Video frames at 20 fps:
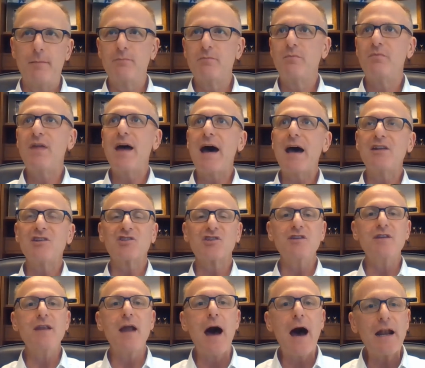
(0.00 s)
That is
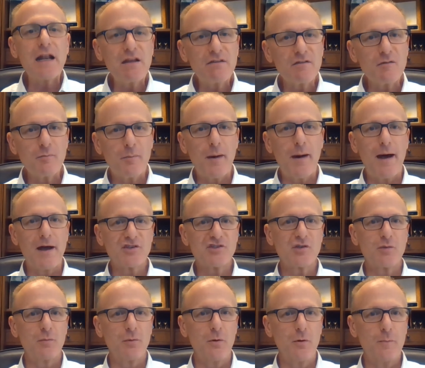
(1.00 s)
not even
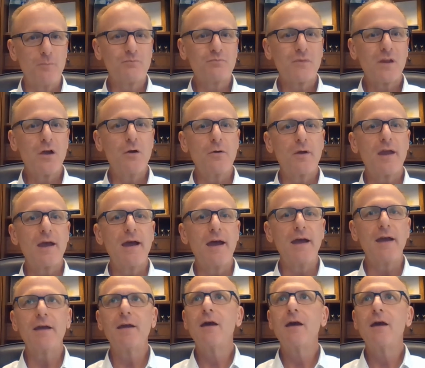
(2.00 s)
possible. Okay.